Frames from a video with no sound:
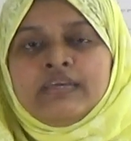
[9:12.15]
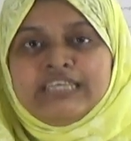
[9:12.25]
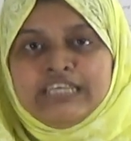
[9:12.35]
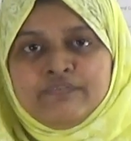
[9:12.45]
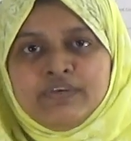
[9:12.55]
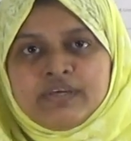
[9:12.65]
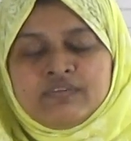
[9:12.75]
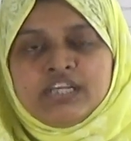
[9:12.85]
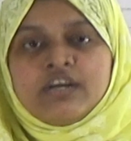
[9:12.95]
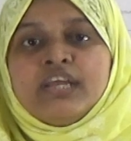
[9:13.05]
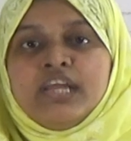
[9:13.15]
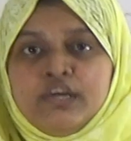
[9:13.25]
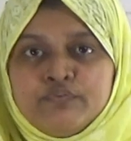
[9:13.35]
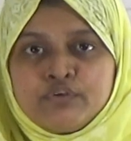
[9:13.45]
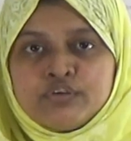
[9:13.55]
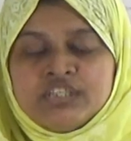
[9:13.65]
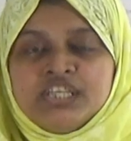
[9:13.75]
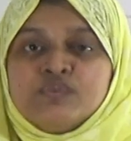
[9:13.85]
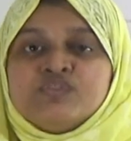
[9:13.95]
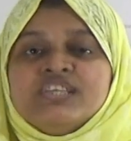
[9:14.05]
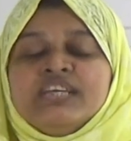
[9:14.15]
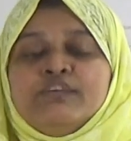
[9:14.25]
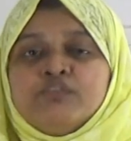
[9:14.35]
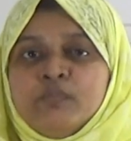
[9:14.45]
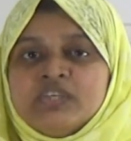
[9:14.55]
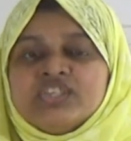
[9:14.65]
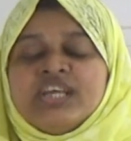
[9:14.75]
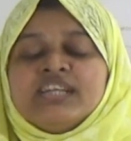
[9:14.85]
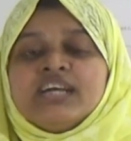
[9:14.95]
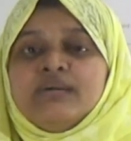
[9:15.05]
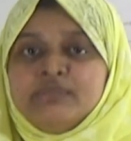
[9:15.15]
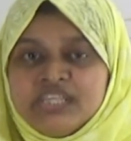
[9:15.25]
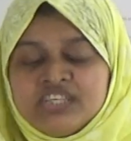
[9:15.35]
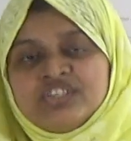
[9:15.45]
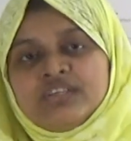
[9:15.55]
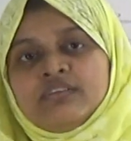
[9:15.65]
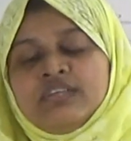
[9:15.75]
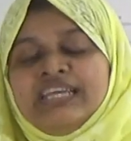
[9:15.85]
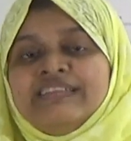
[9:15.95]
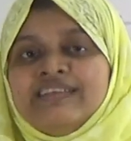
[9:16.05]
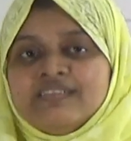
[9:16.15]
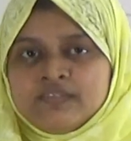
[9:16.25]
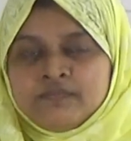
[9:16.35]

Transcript: giving their effort using information and communication in this